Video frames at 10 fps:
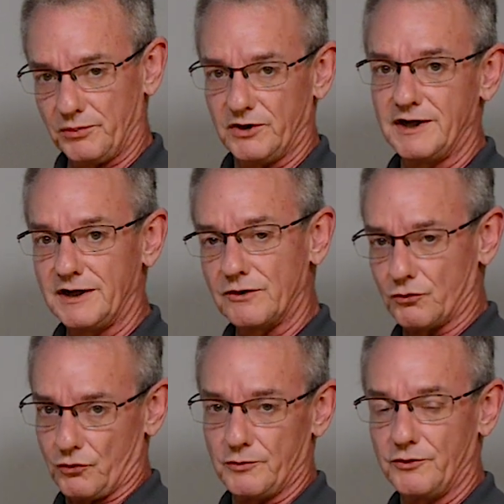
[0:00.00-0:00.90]
playing
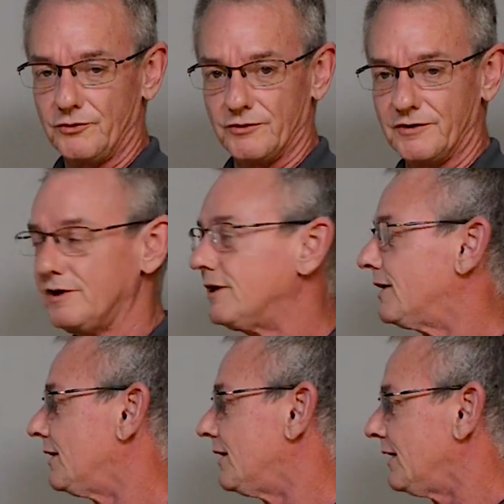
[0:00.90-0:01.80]
normal,
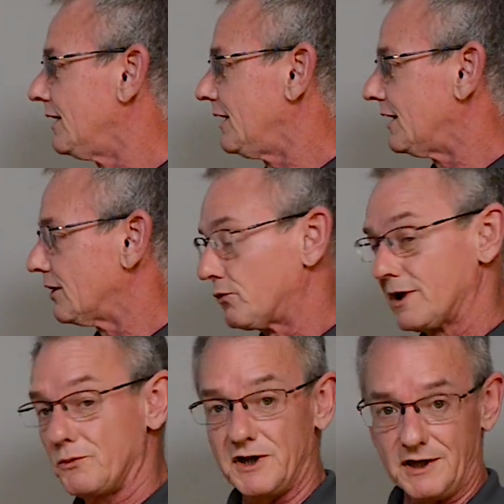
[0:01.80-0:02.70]
and the way
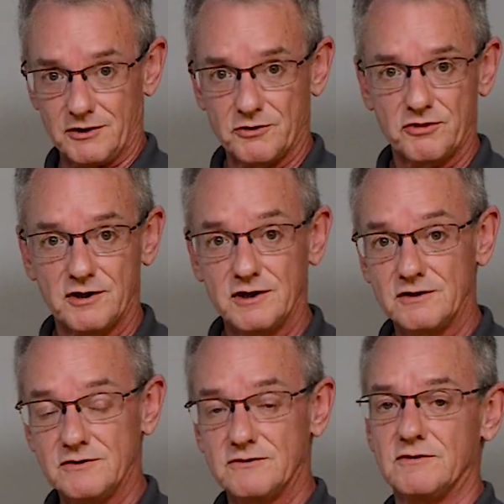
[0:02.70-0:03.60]
we hear
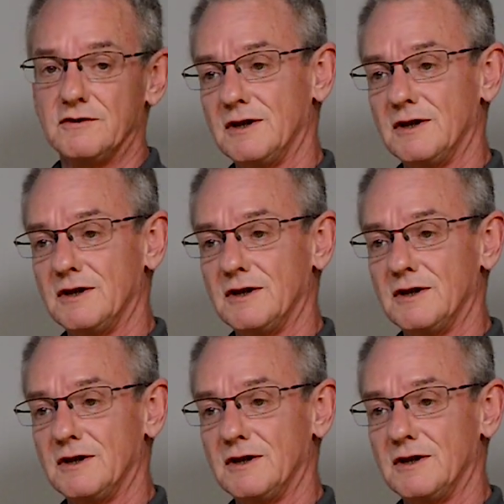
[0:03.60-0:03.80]
things,